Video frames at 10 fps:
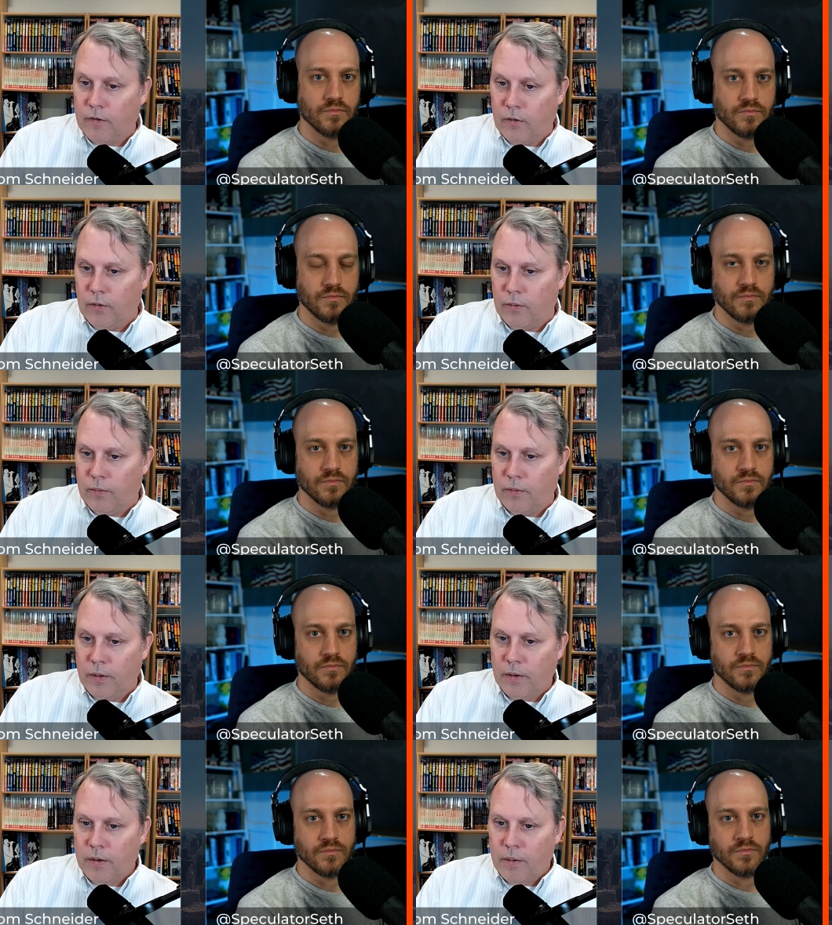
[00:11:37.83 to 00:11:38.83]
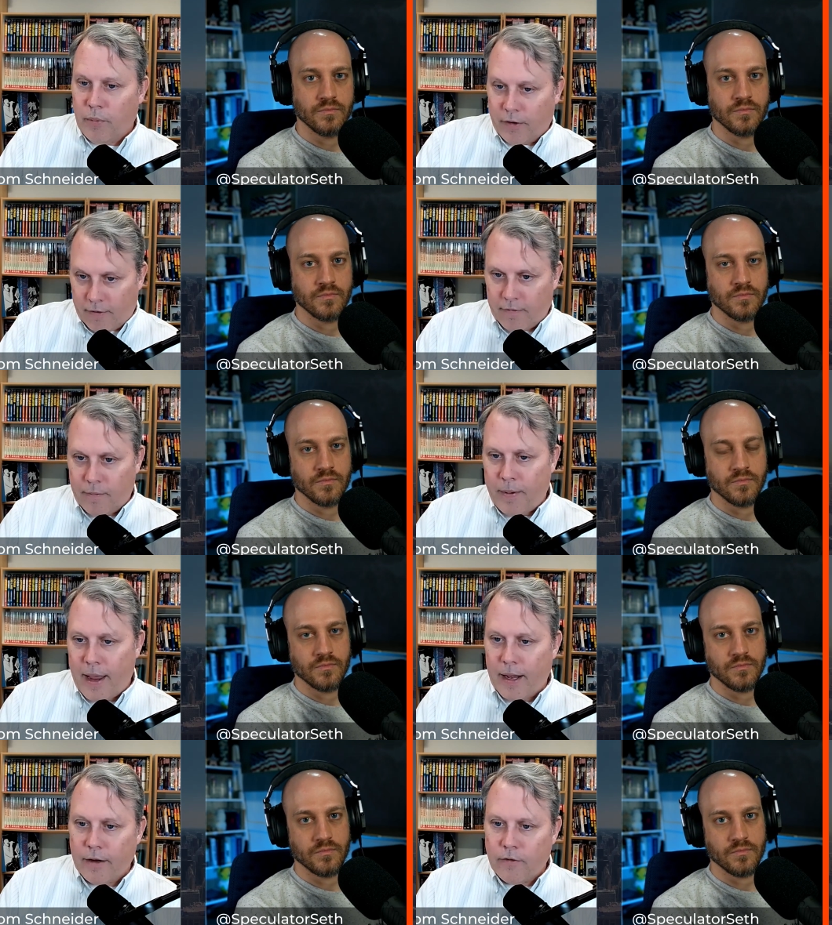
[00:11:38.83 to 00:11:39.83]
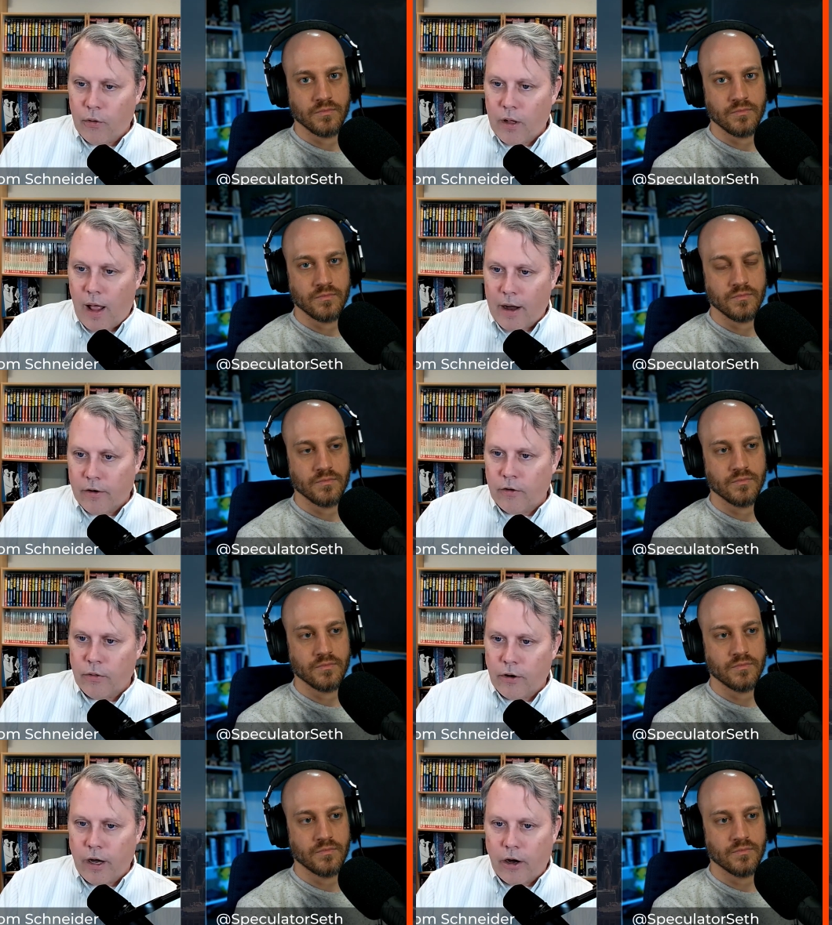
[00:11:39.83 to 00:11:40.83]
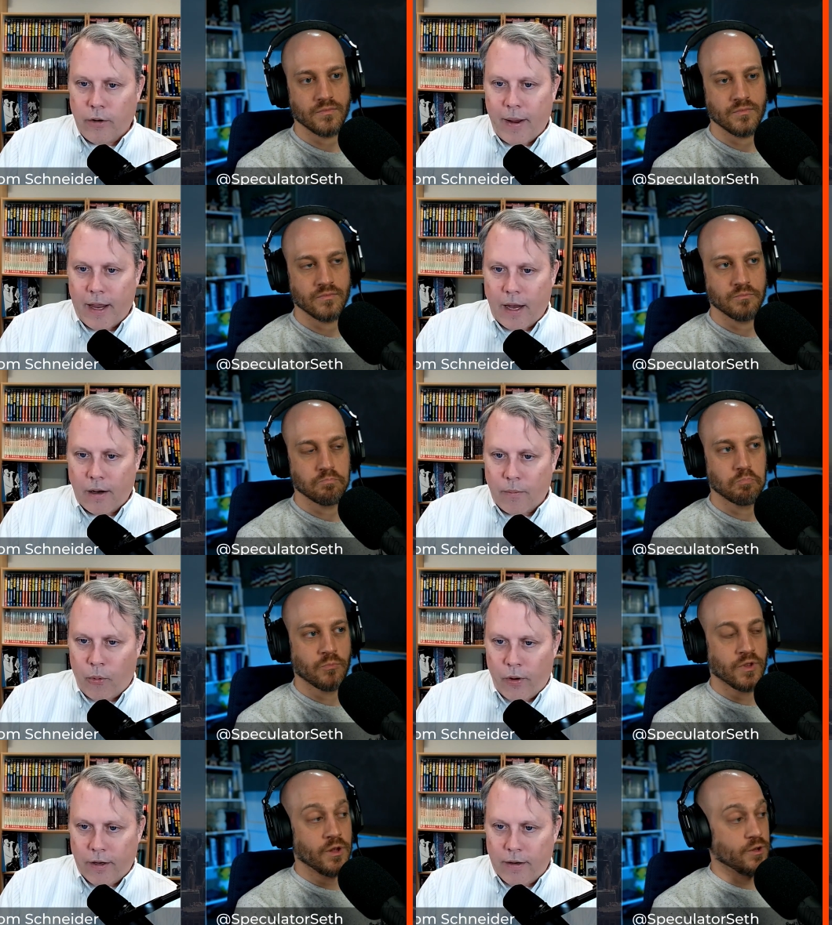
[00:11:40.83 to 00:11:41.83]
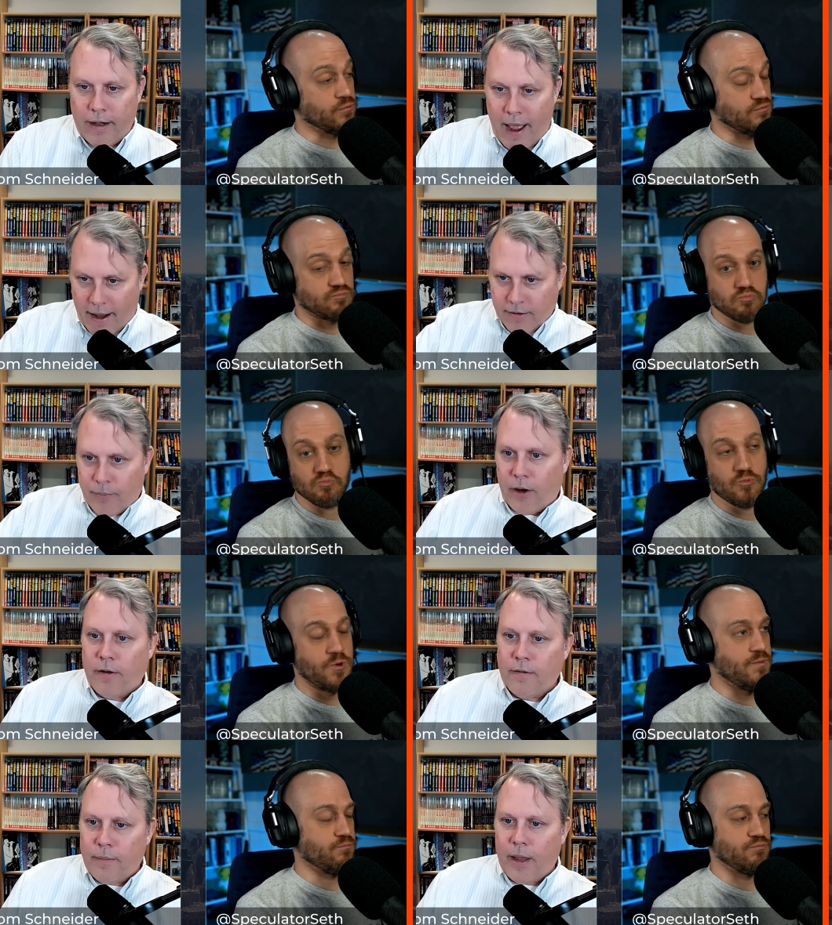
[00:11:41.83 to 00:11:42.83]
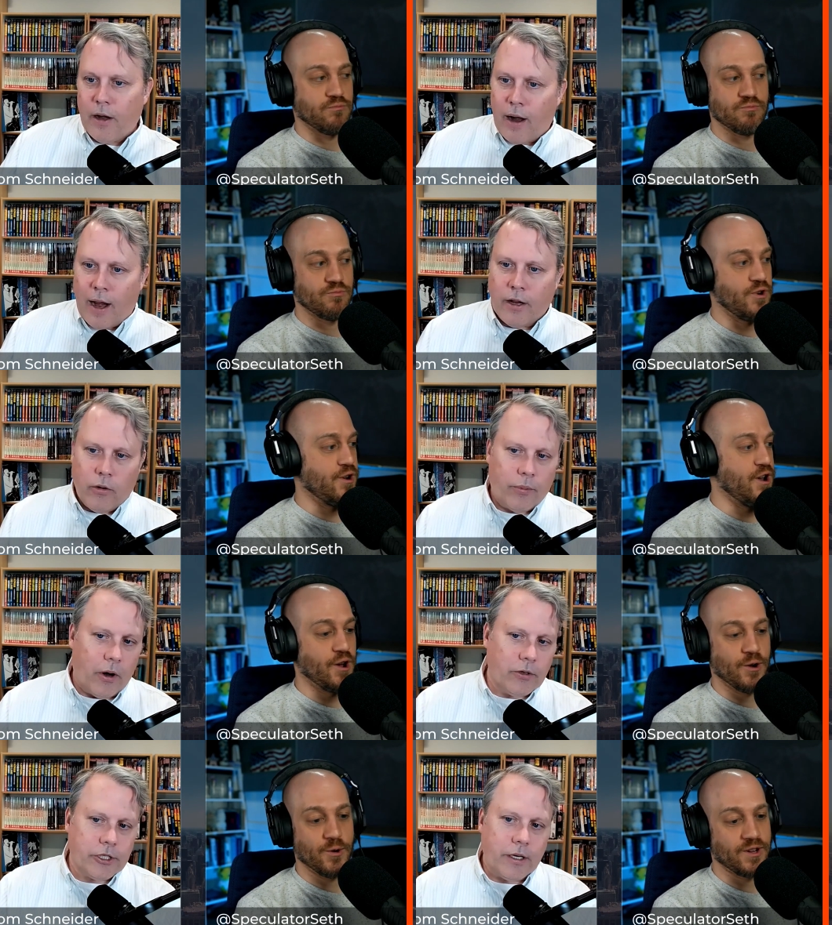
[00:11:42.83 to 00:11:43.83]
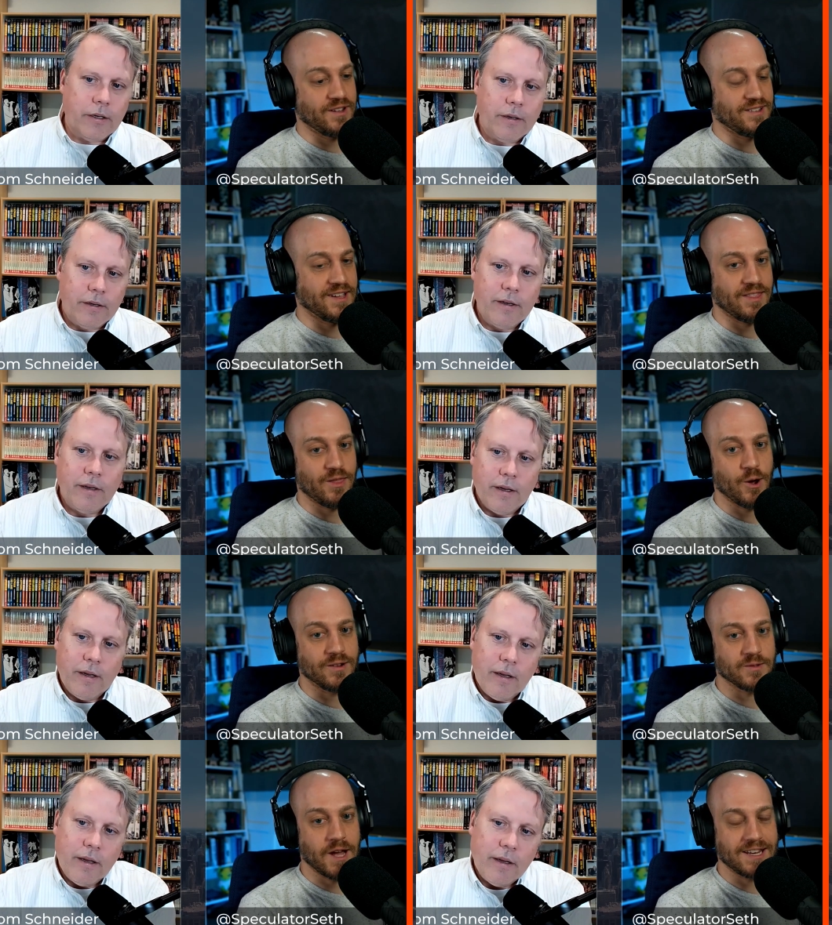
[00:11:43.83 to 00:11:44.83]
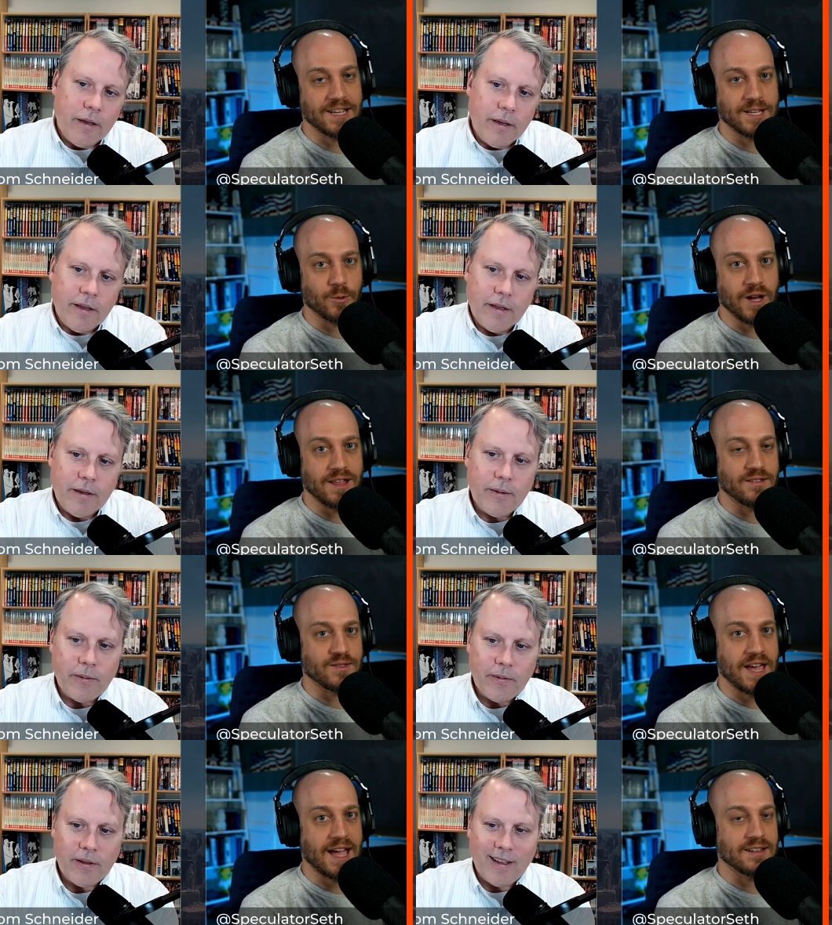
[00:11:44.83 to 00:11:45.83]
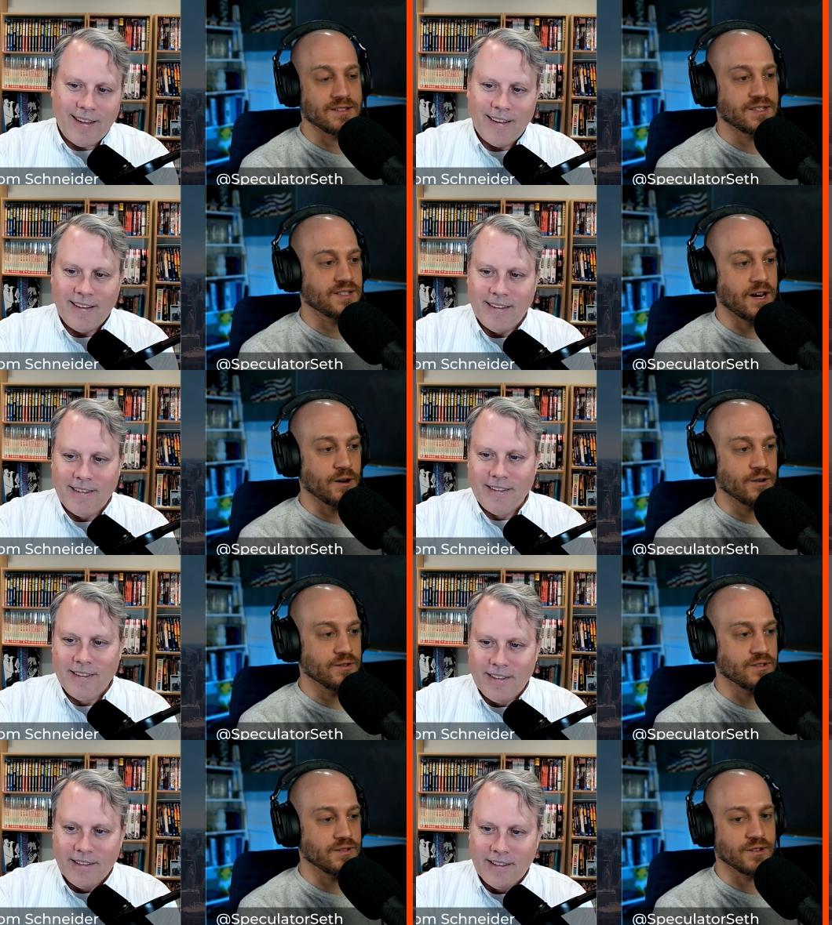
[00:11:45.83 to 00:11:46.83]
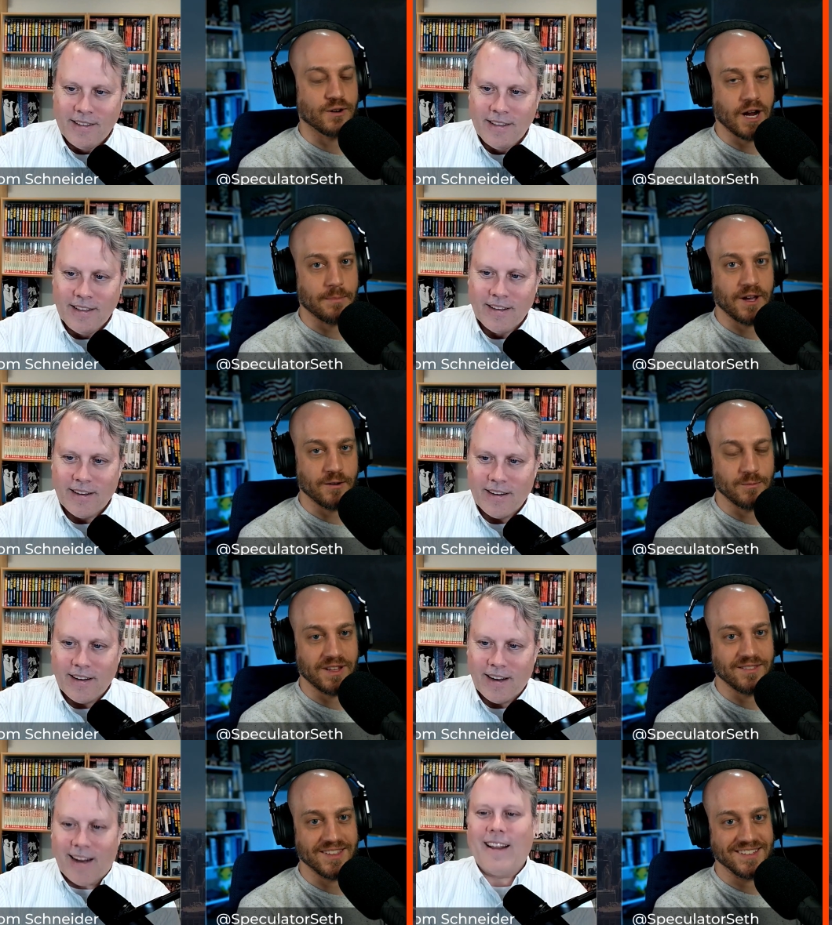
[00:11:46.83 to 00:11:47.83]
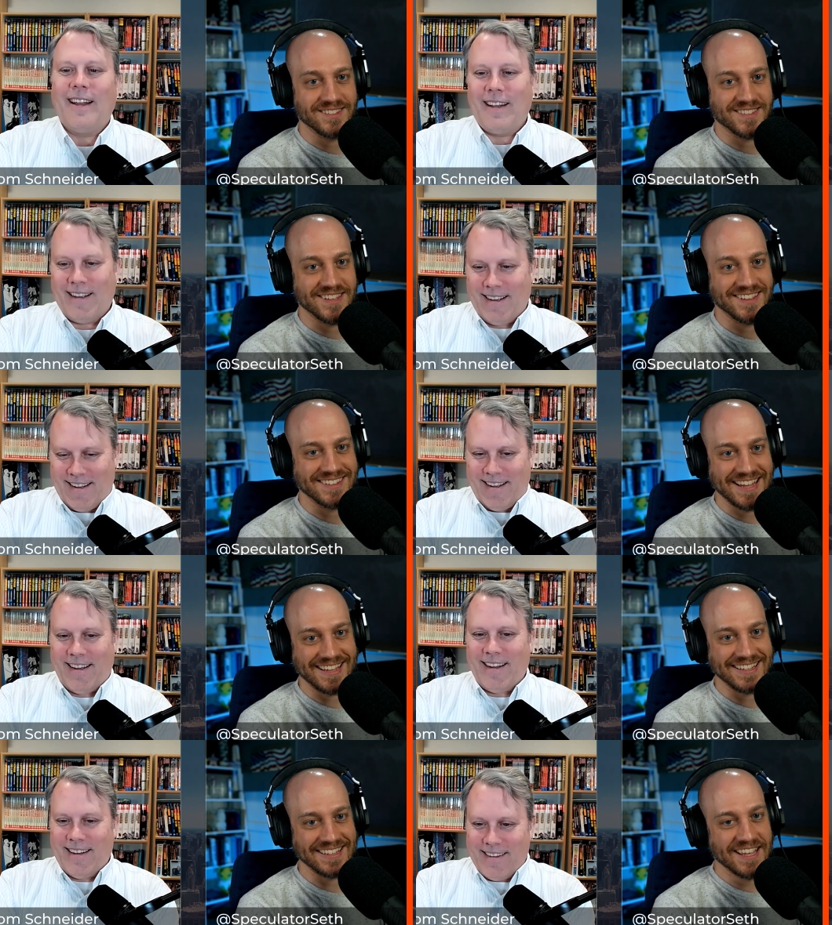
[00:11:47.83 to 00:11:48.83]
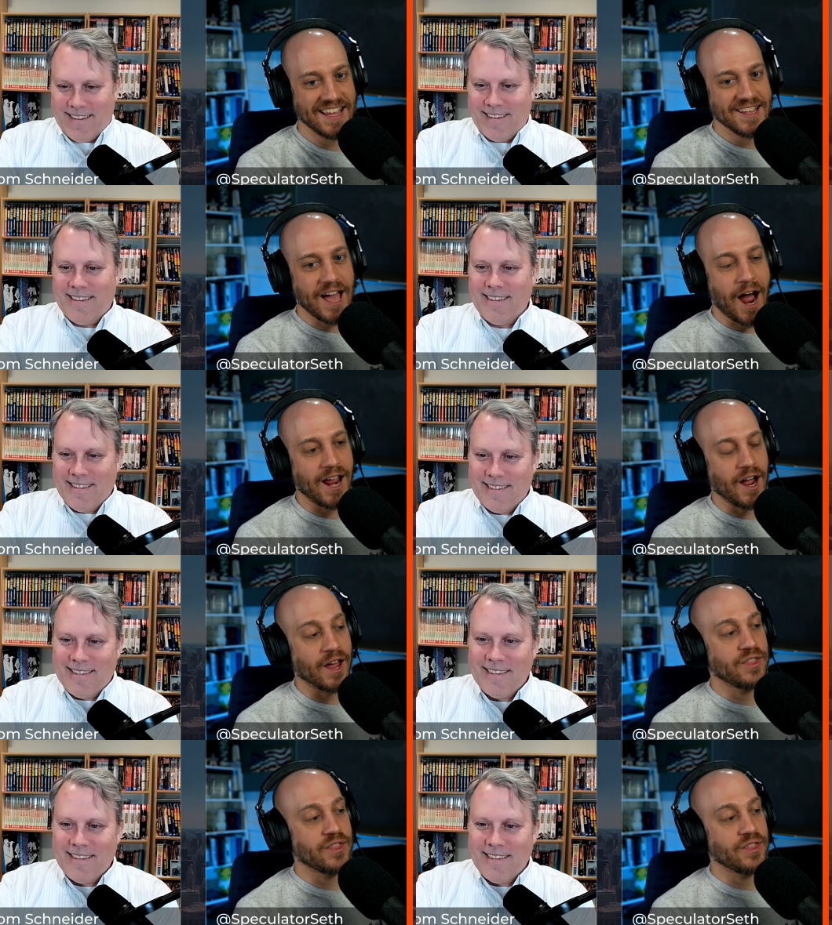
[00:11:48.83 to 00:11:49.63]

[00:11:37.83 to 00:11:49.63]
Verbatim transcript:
Speaker 1: to participate at two o'clock or two thirty? Are you making it a point not to mm. participate, or how do you? No,
Speaker 2: yeah, yeah. Don't, I tell you what, that scares the crap out of me. The the taking, I I